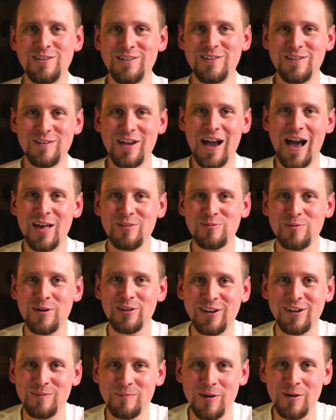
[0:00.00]
you guys
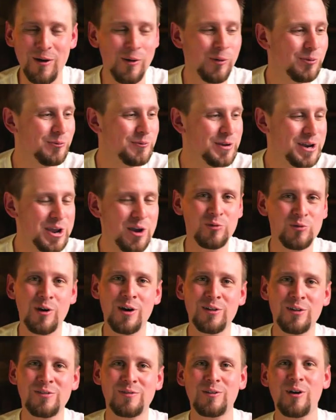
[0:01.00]
probably caught my old videos where
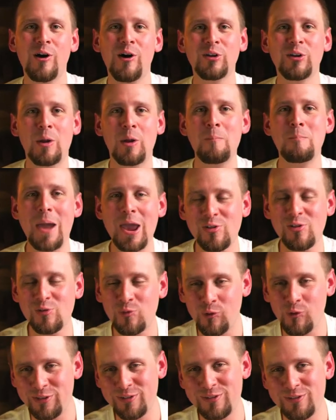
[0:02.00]
I was calling it
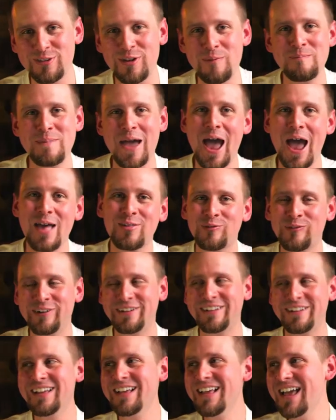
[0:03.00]
basswood instead of
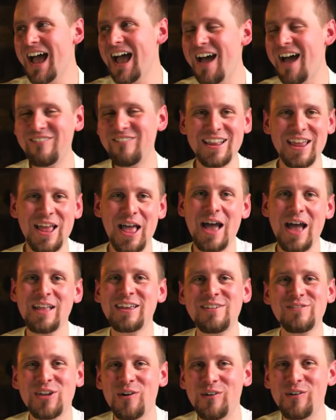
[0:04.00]
basswood. I mean, I
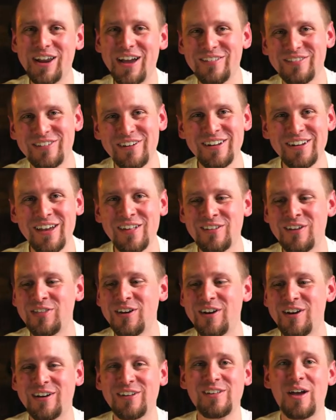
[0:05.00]
didn't even know what I was doing. I was on
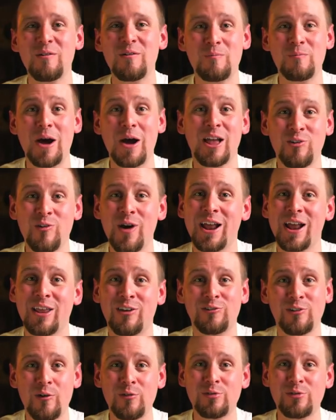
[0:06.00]
there because I, I, knew I had to
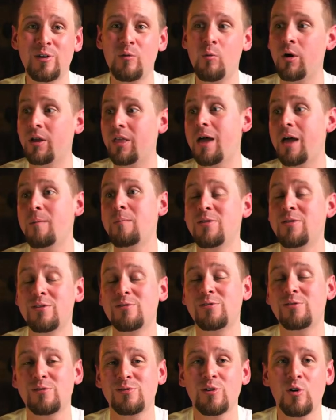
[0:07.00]
show someone. Like, man,
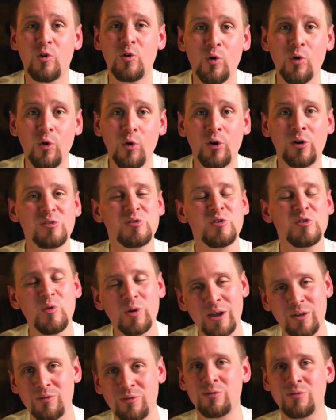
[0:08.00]
this is so cool because no
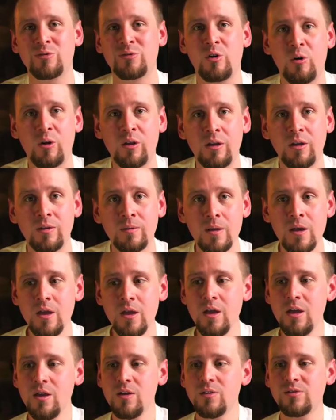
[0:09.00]
one else was doing it.
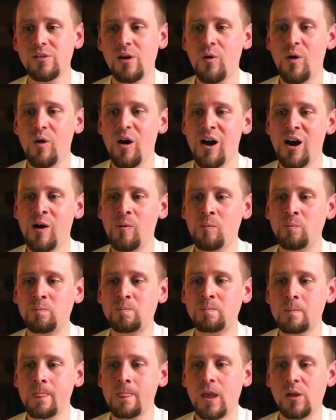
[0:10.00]
So, um,
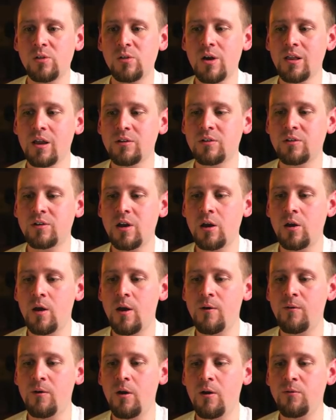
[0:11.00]
and so I'd like to tell you,
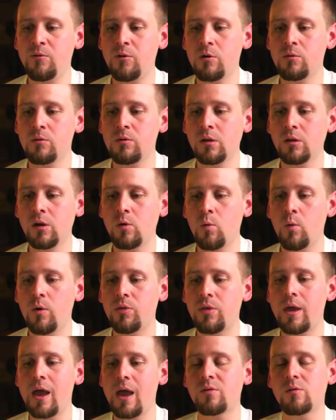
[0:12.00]
if, if you're dealing
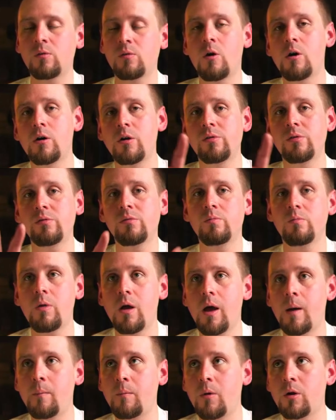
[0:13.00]
with as an artist
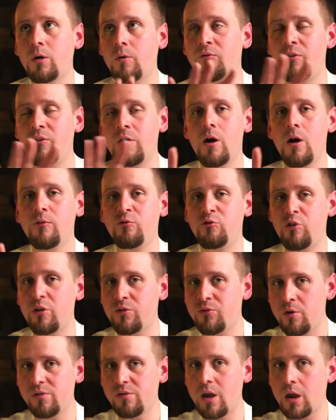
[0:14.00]
I'm going to veer off
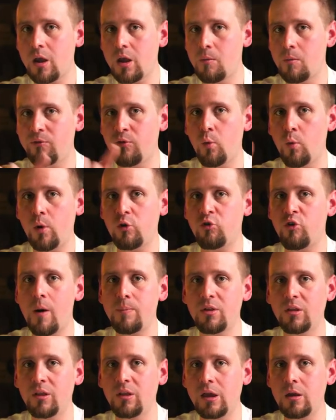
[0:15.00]
just for a second before we
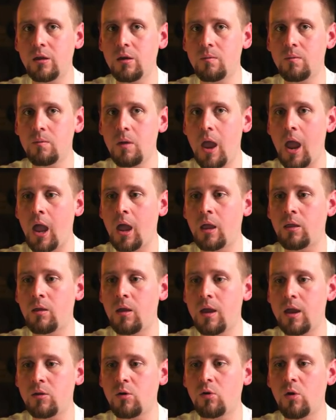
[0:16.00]
drop the link and,
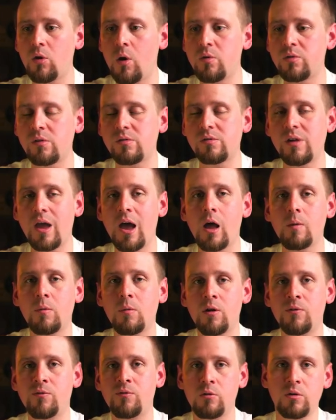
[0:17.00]
and close this out.
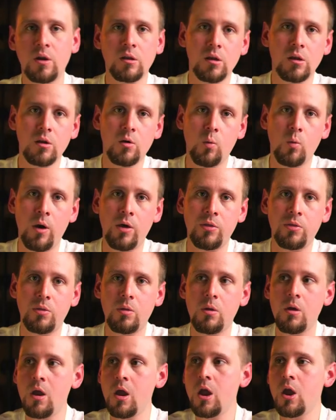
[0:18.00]
But if you're dealing with
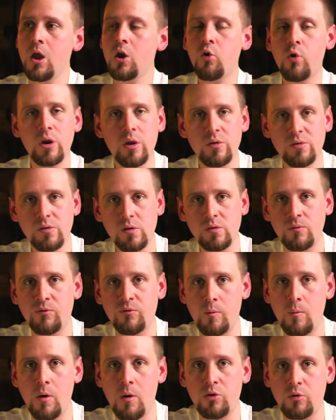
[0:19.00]
criticism
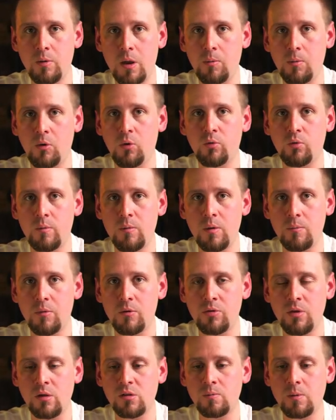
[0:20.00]
from other people,
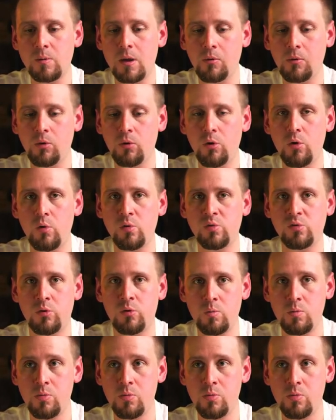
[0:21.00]
remember this: people who's